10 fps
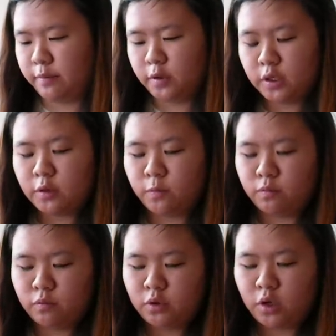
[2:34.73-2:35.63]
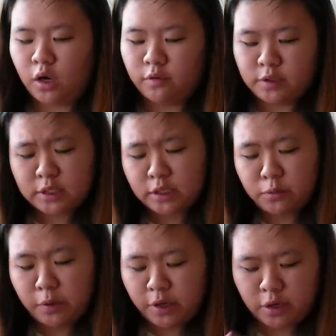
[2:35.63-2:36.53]
You can
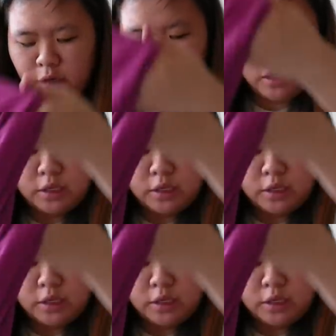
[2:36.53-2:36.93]
obviously wear